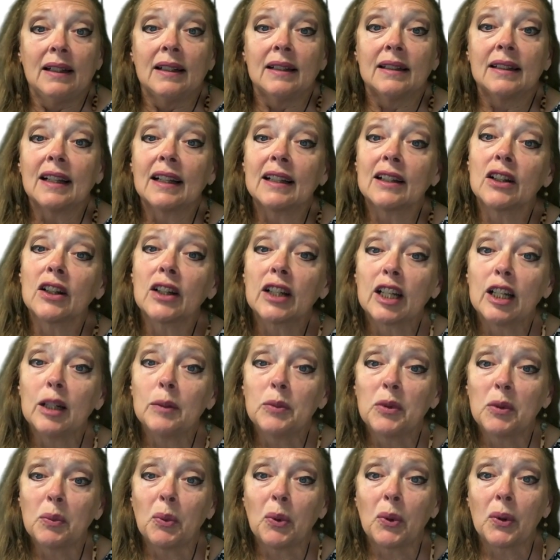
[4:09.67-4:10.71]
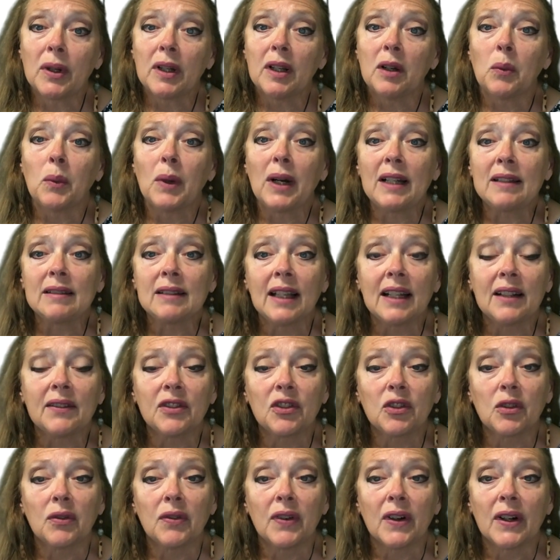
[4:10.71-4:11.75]
Tiger cubs born at wildlife
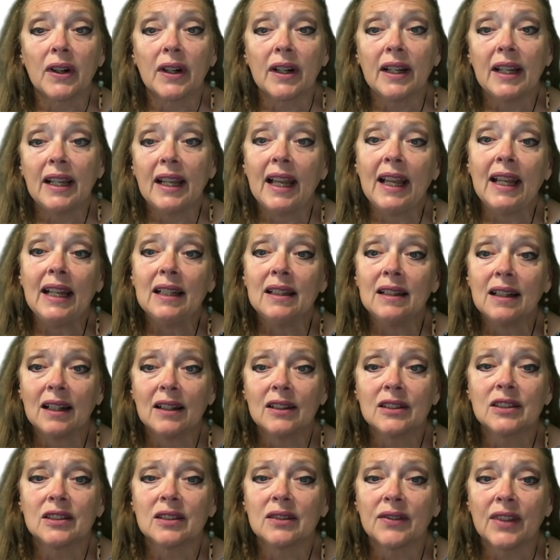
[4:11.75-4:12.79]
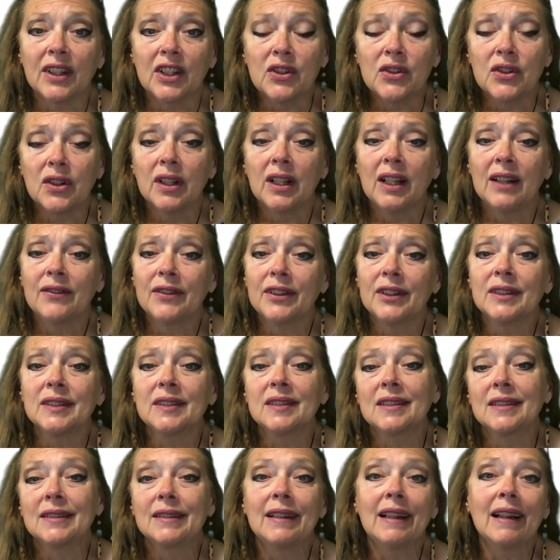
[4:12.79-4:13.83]
safari aid conservation
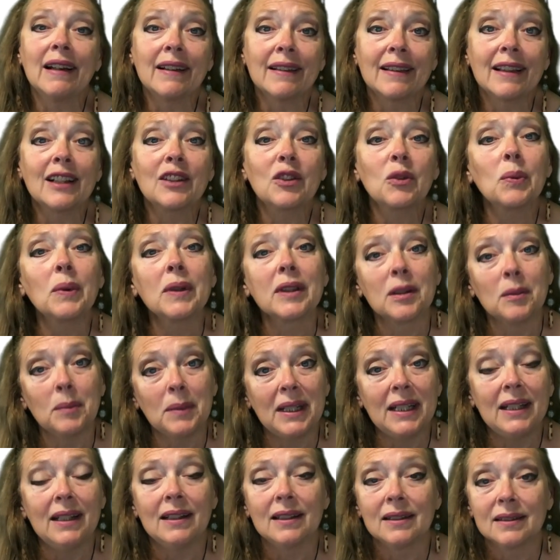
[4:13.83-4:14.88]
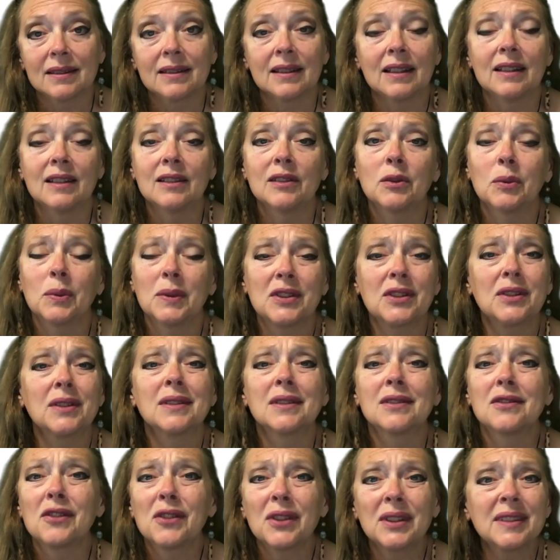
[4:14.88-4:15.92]
efforts. Yeah, that's what the media says, which
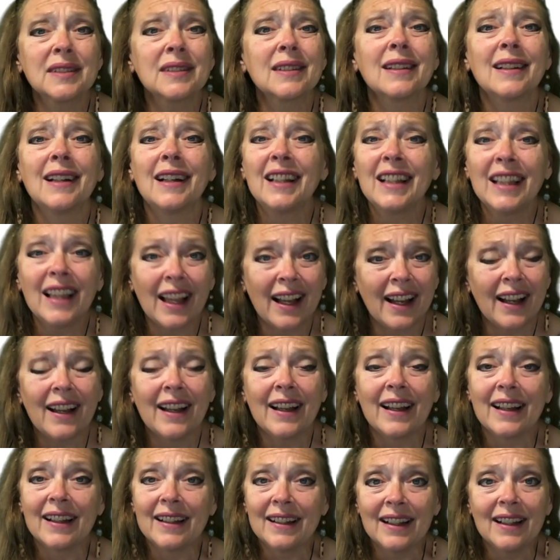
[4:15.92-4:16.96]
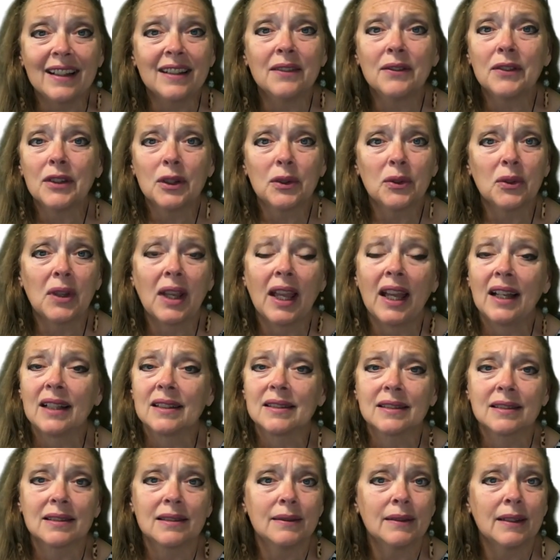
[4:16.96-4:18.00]
is just a lie. None of those
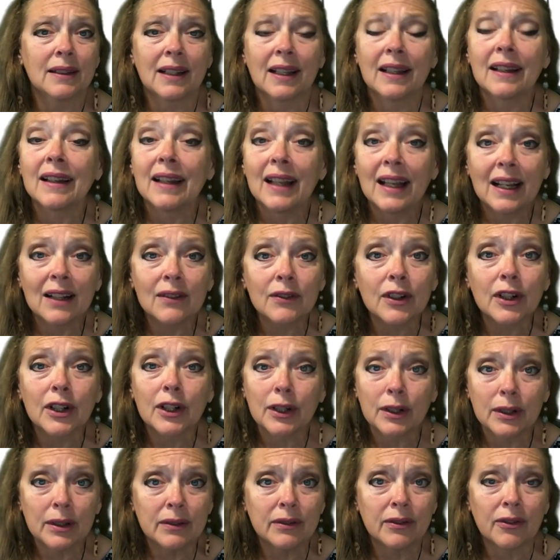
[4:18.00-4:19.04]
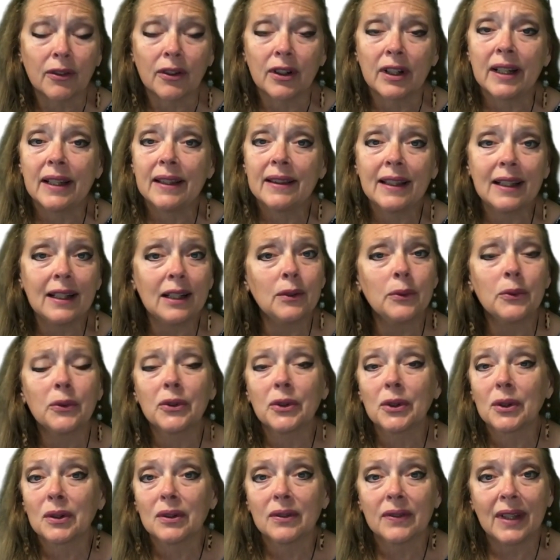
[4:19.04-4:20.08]
cats can ever go free. They don't
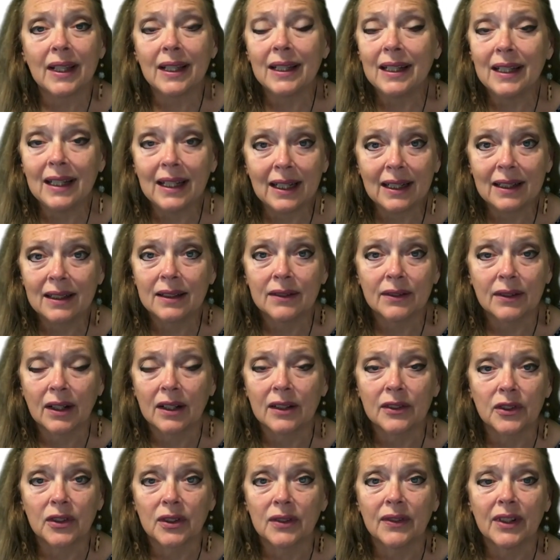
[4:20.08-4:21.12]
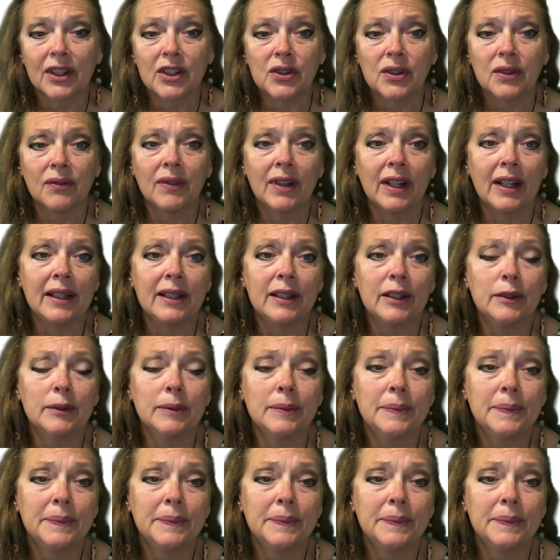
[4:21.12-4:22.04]
serve any kind of conservation value.